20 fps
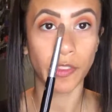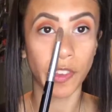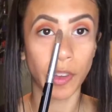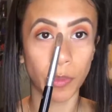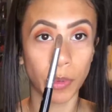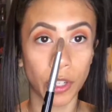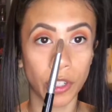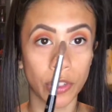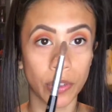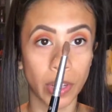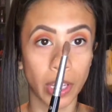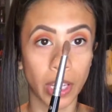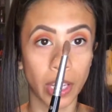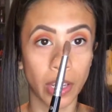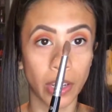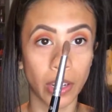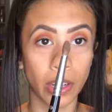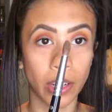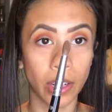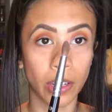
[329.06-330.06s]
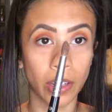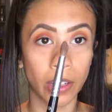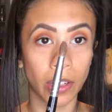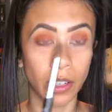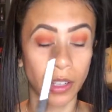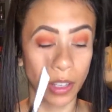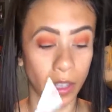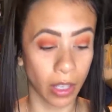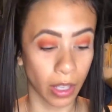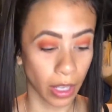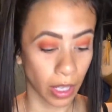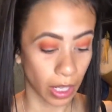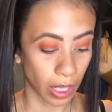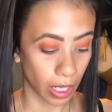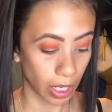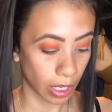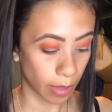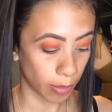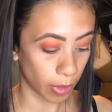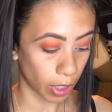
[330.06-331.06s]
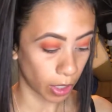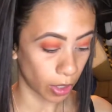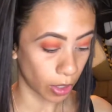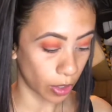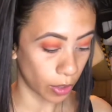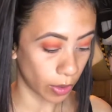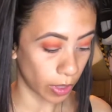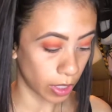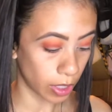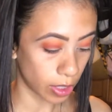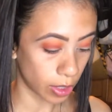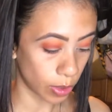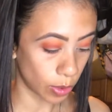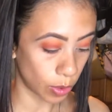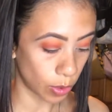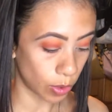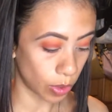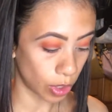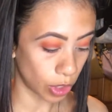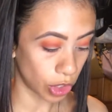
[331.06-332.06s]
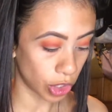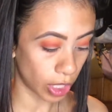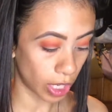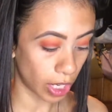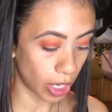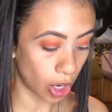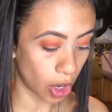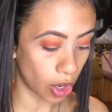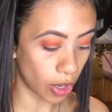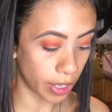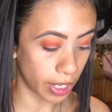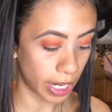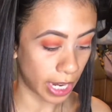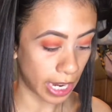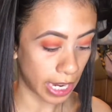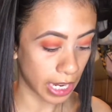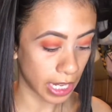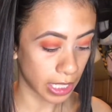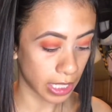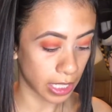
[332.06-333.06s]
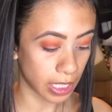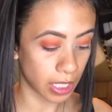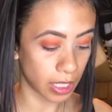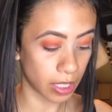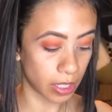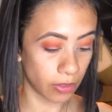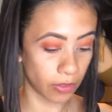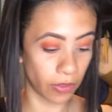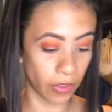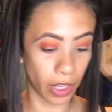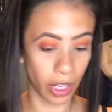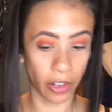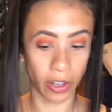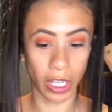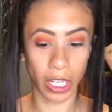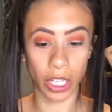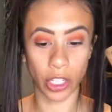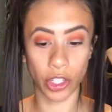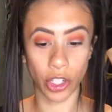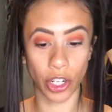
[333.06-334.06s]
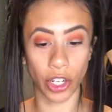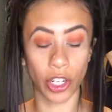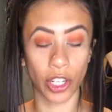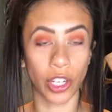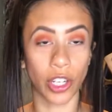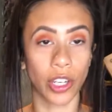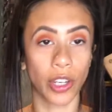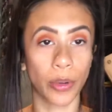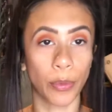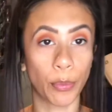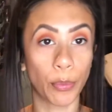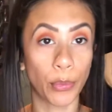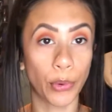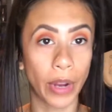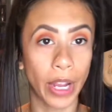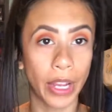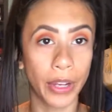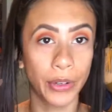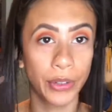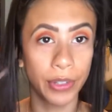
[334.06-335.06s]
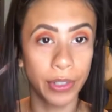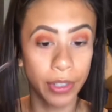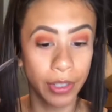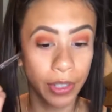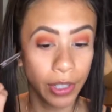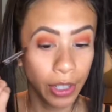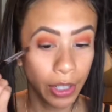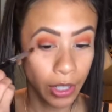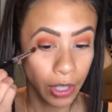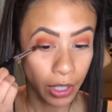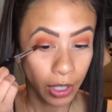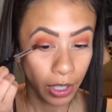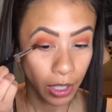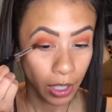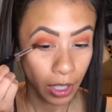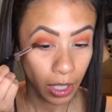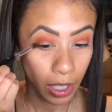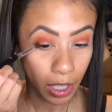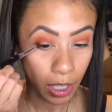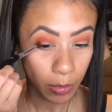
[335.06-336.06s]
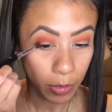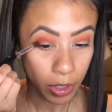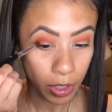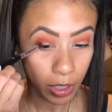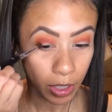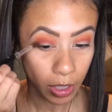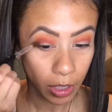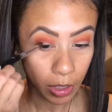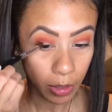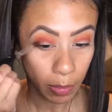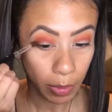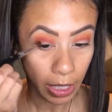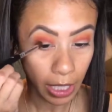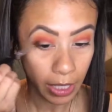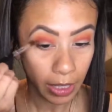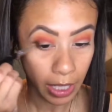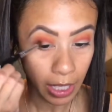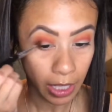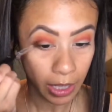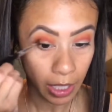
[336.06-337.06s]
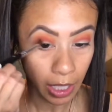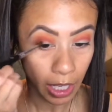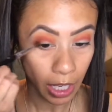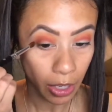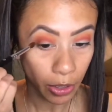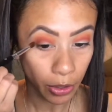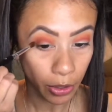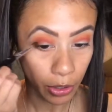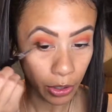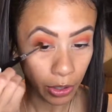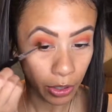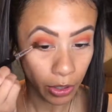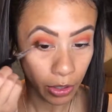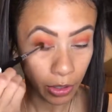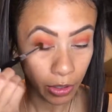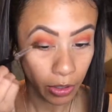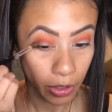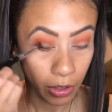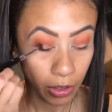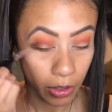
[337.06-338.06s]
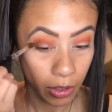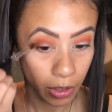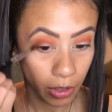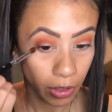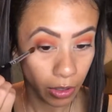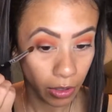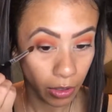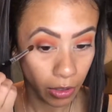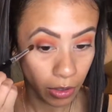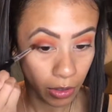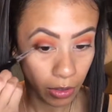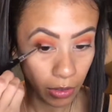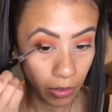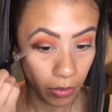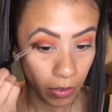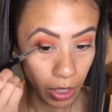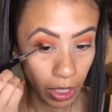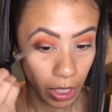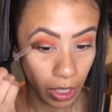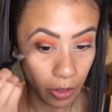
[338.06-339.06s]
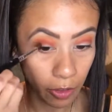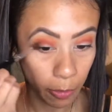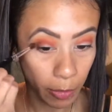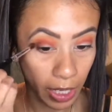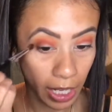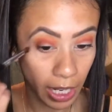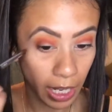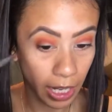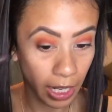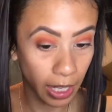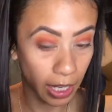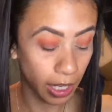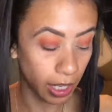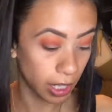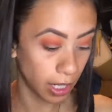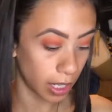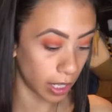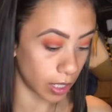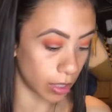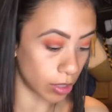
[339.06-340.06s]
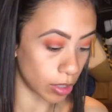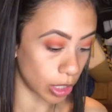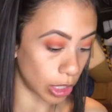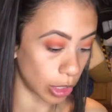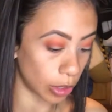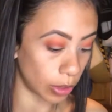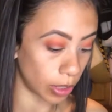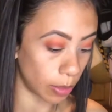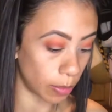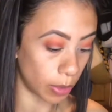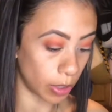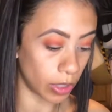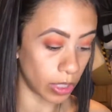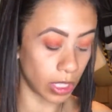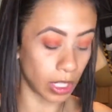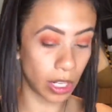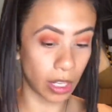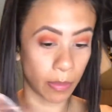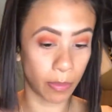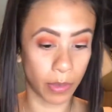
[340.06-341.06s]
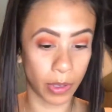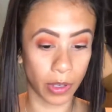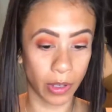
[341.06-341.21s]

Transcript: Brush right here, and I'm gonna go into the shade All Night, and it's a very dark brown, and I'm just gonna apply that in the outer V of my eye and slowly build it up.